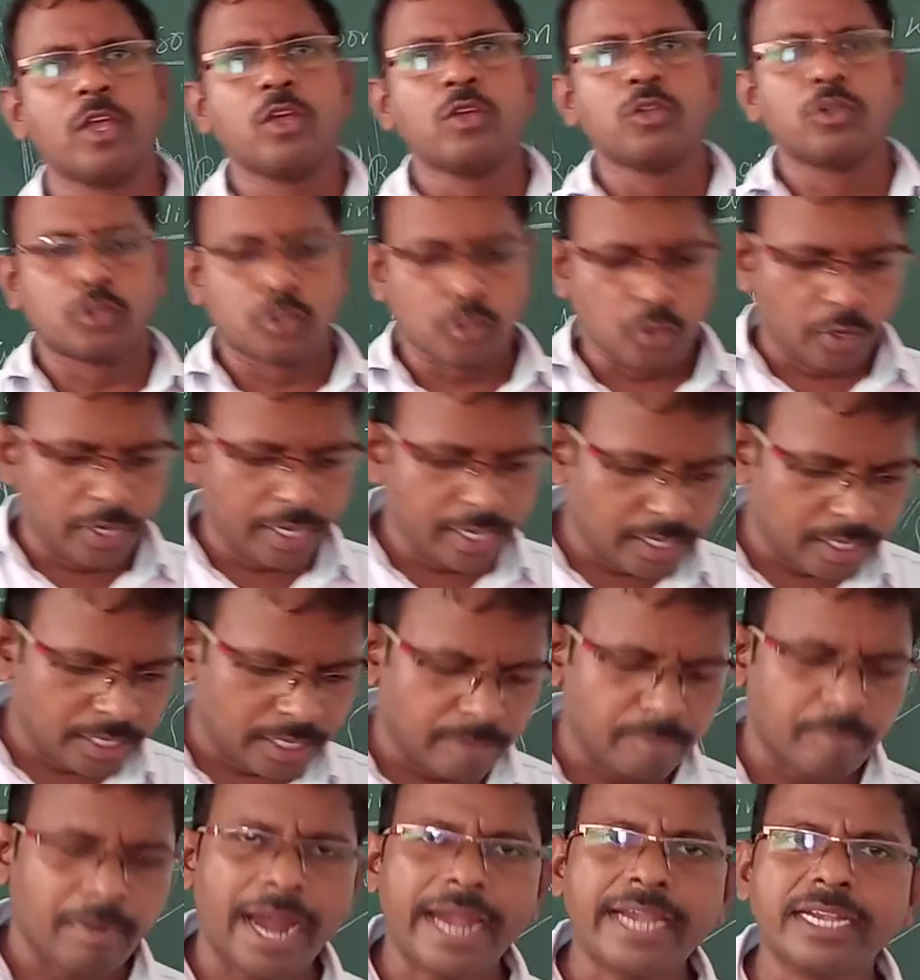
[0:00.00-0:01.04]
So
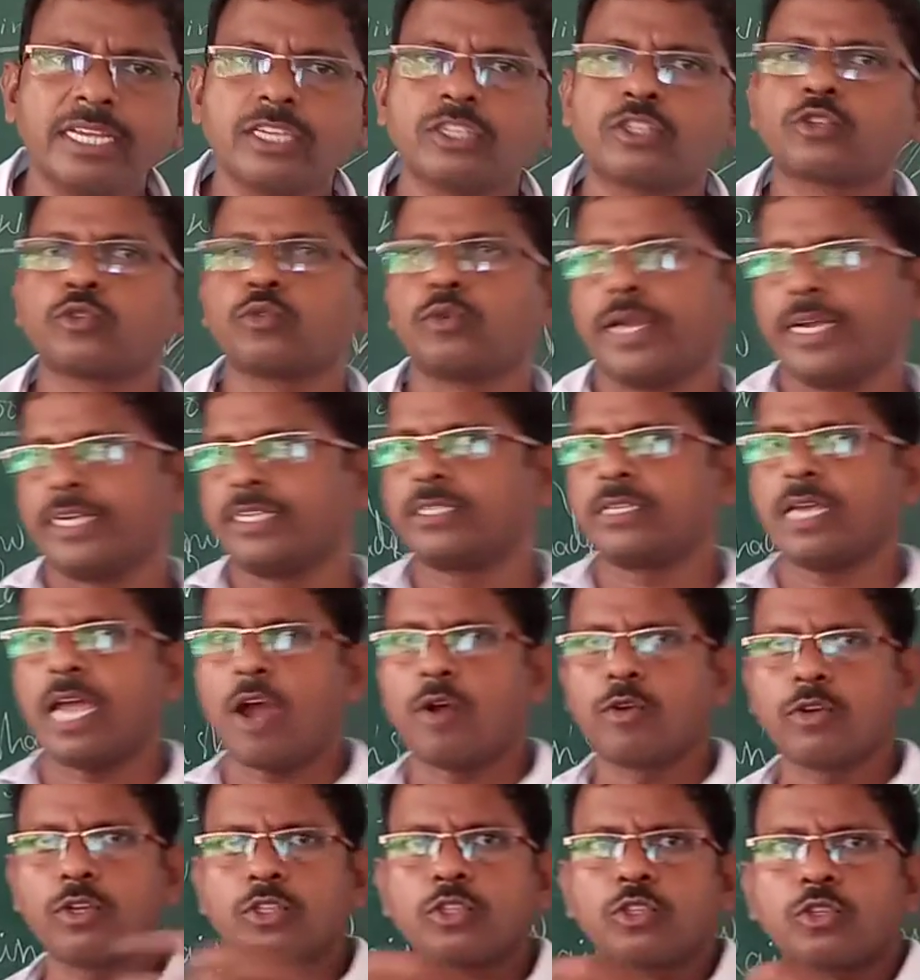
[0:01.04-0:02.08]
here, my dear students, have
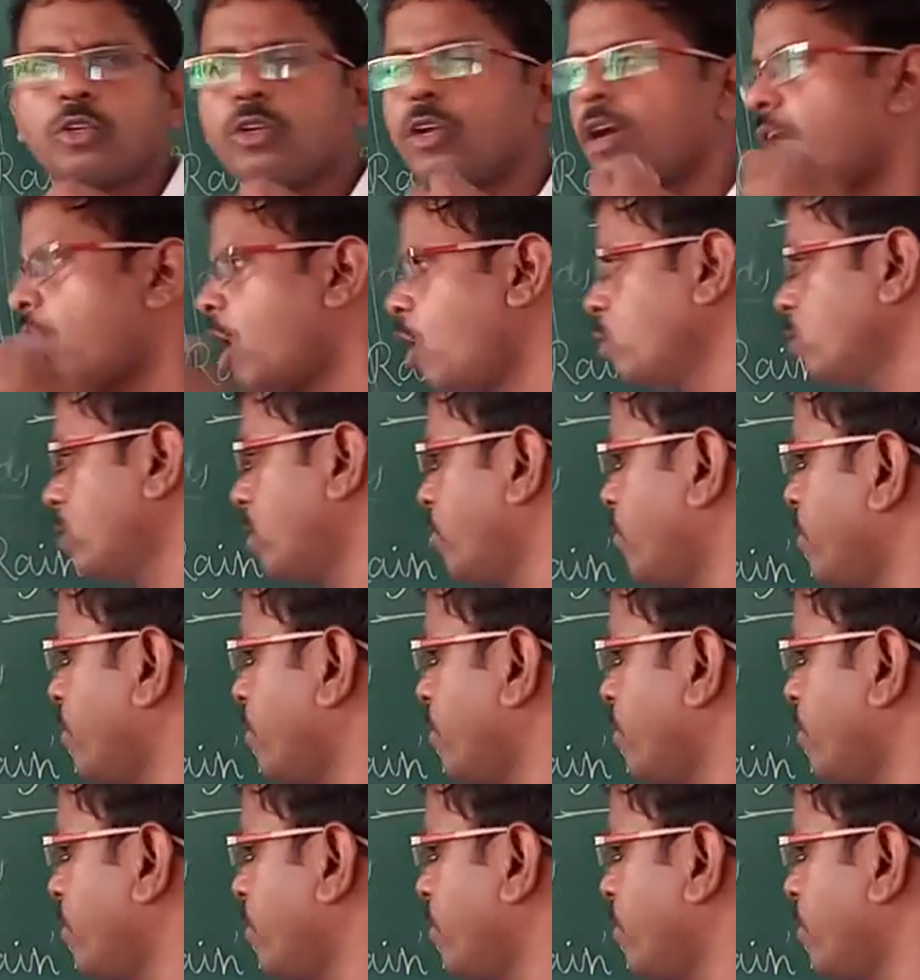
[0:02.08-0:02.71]
understood how the